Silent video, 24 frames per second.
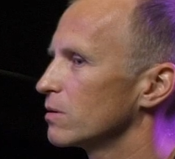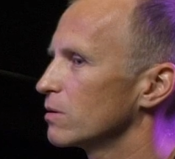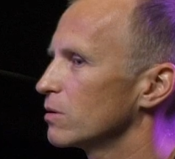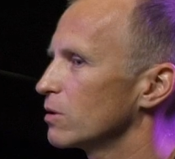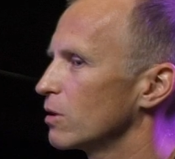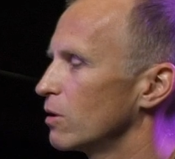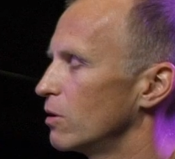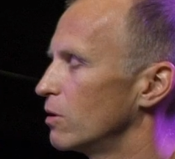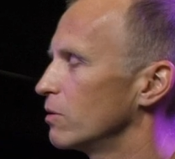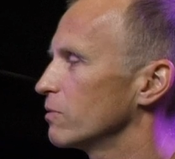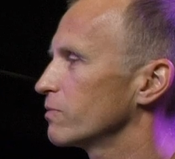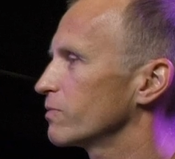
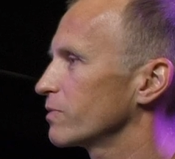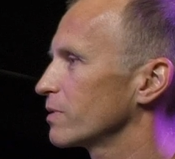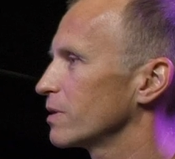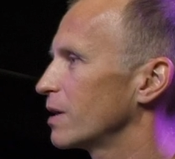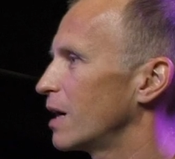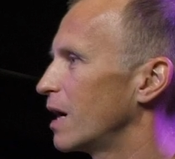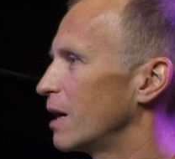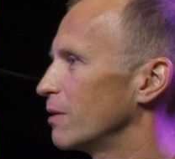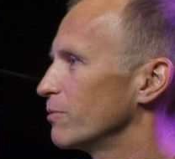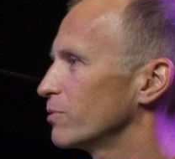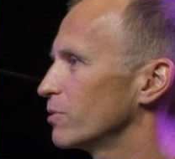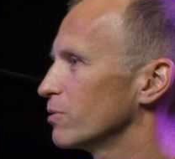taught
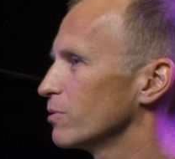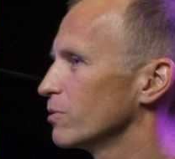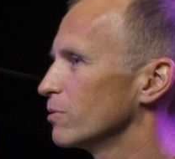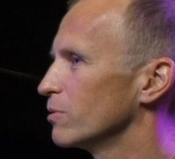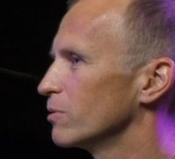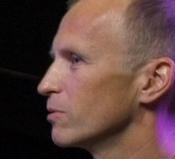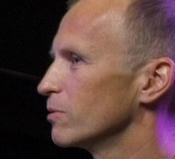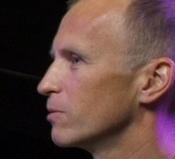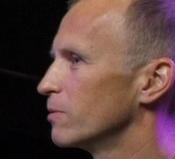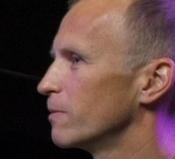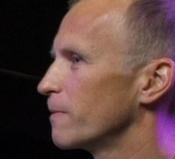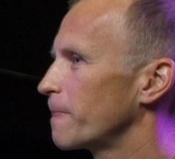how
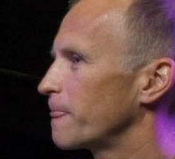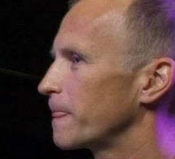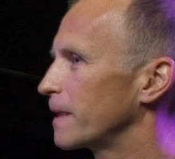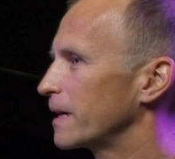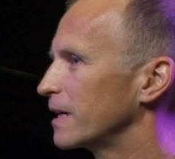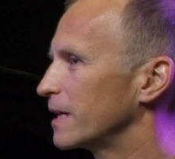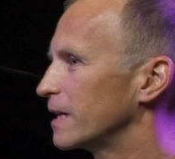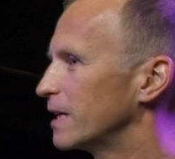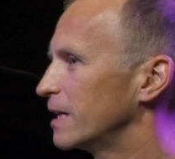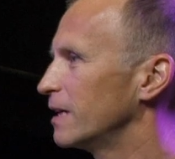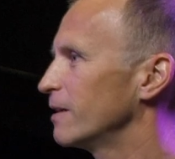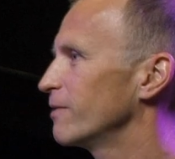to
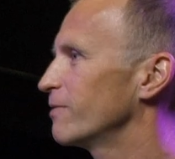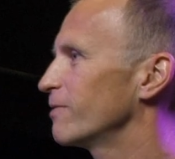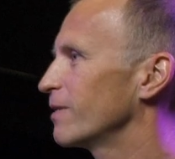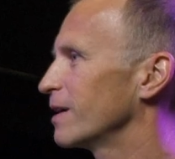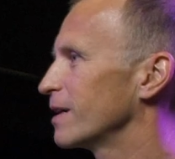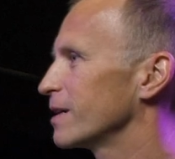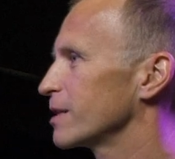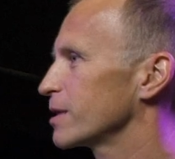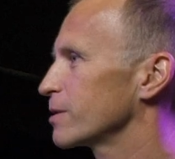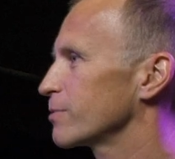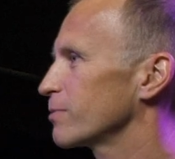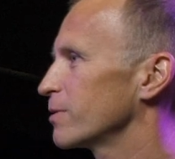give
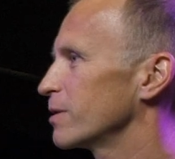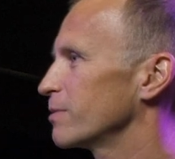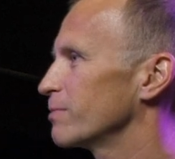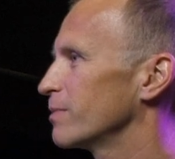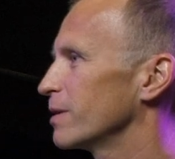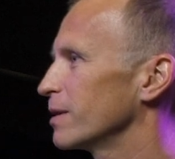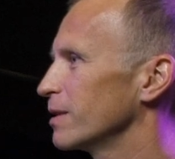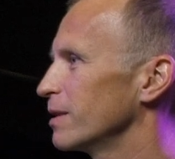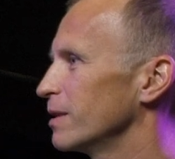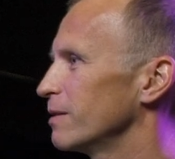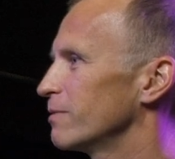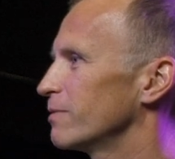answer,
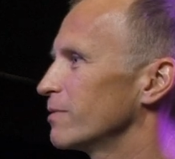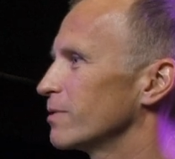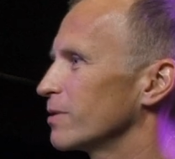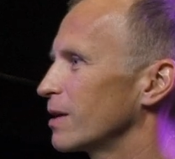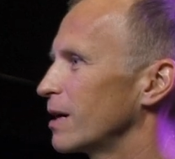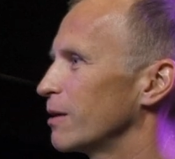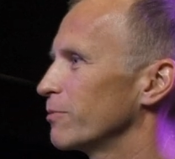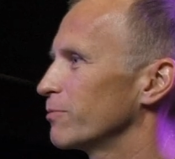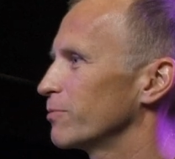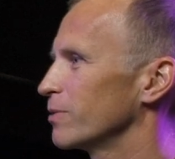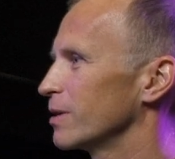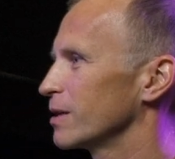but never
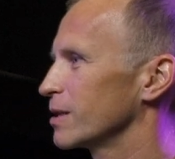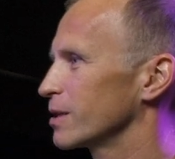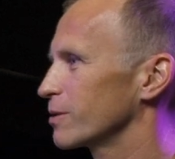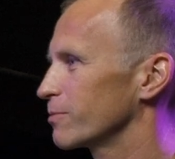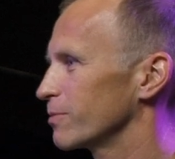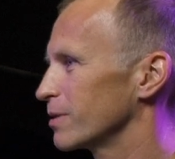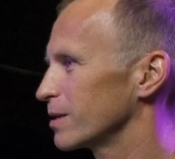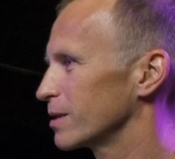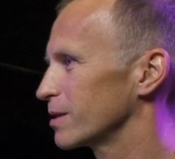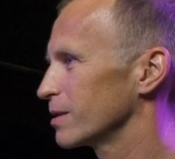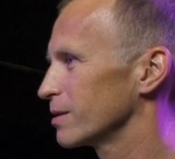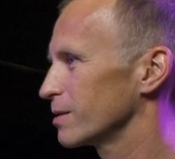how to ask
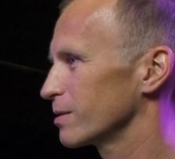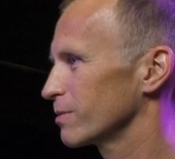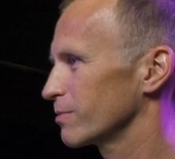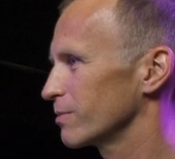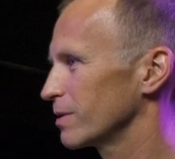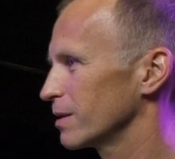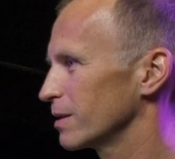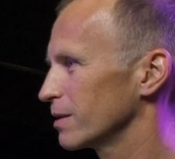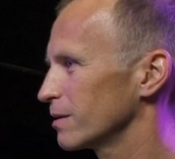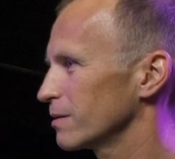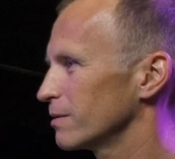questions, right?